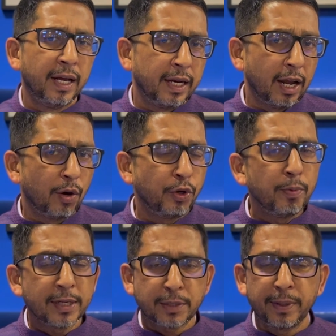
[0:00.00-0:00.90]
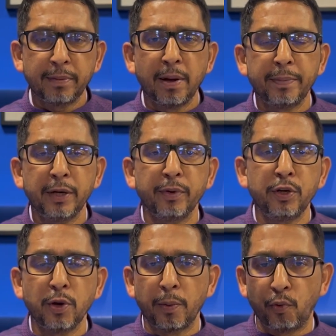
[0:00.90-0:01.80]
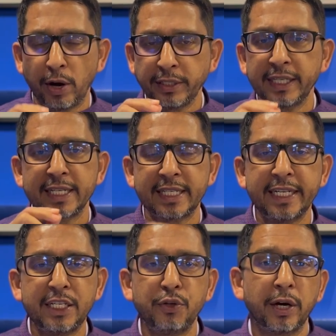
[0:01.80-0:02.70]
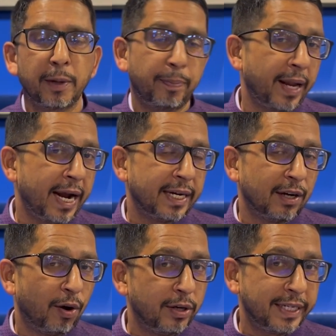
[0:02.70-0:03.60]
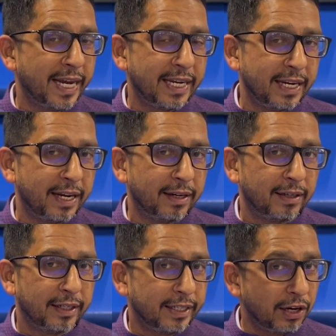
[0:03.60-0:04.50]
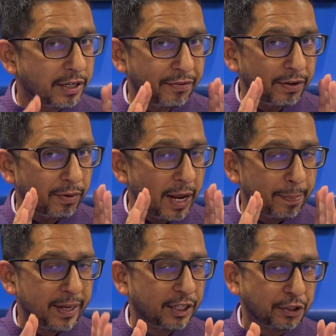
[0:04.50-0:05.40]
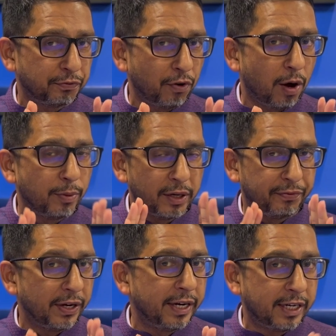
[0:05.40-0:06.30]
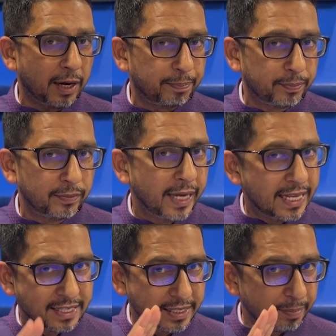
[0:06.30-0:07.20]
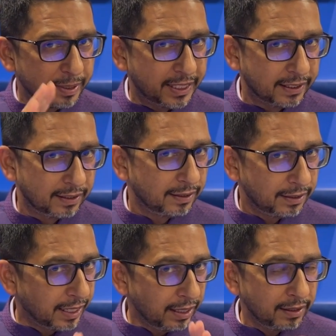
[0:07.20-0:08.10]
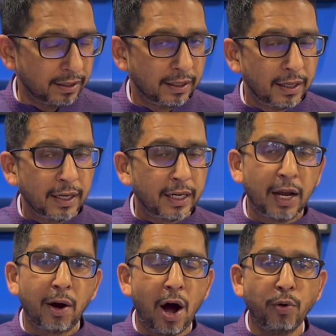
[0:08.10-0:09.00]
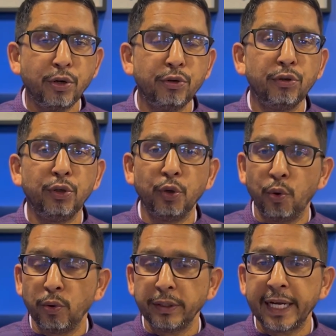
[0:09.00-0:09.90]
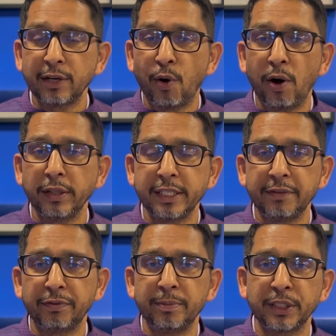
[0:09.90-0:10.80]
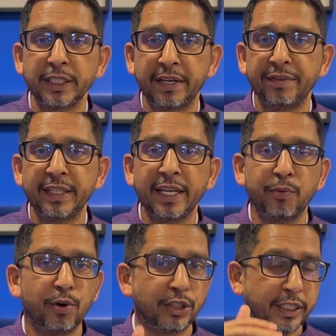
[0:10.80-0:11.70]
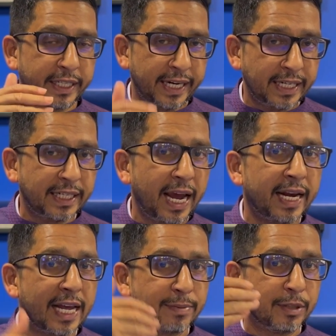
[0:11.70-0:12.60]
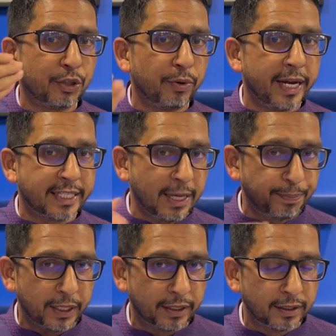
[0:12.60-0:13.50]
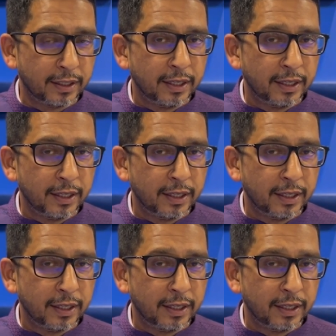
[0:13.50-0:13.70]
Now you must be remembering when you wanted a seat, you had applied on KEA, you had given one application form, you had filled it up and submitted. Done? Now how do you know that all the information given there was correct and has been duly accepted?